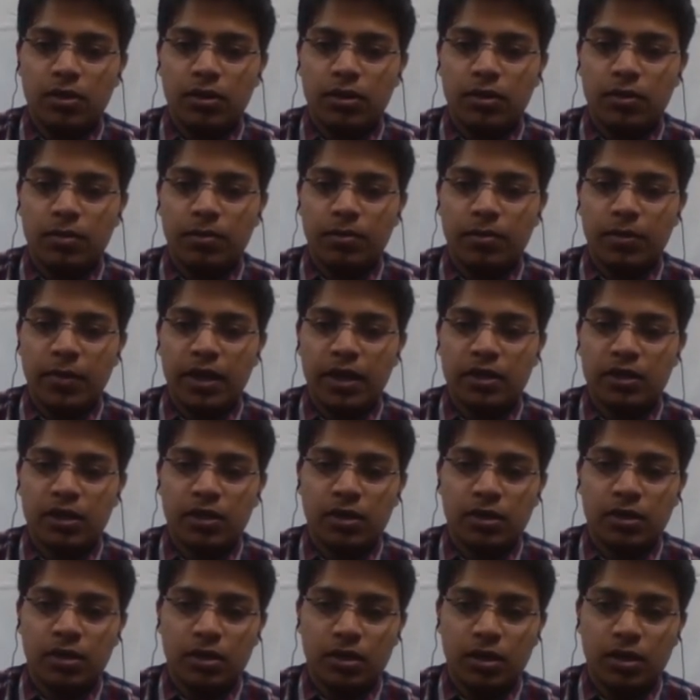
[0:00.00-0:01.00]
Makes
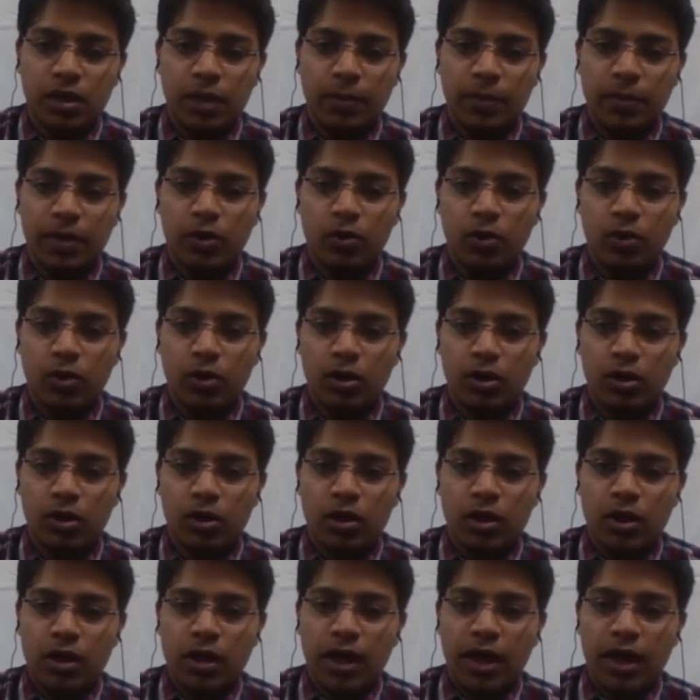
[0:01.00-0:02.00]
a labor court
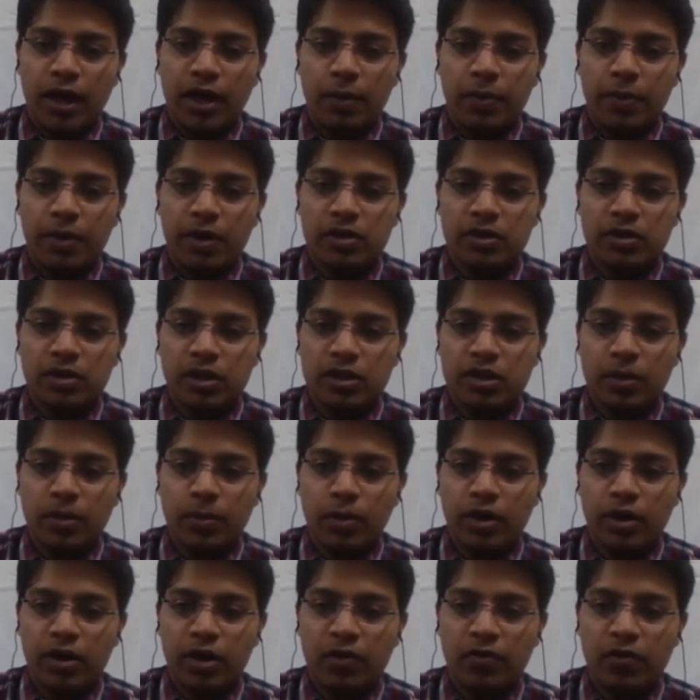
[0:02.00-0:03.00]
and a person is
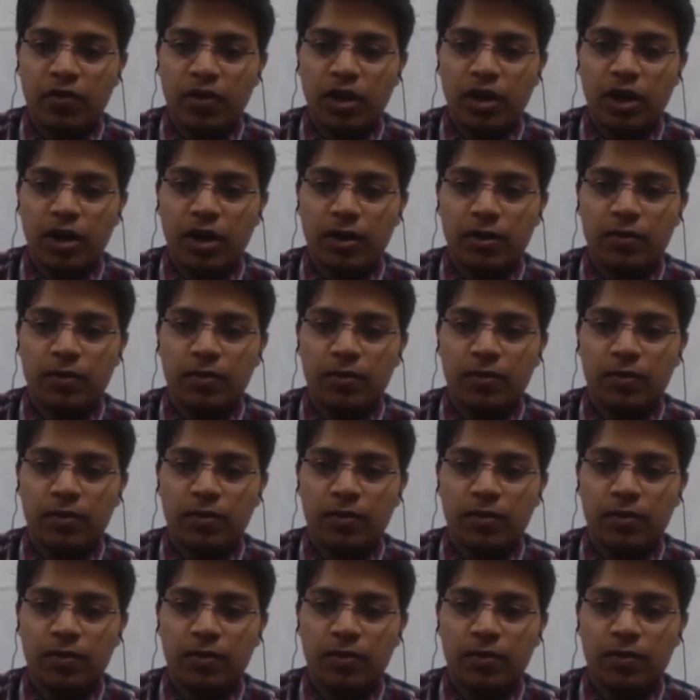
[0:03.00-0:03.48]
appointed for that.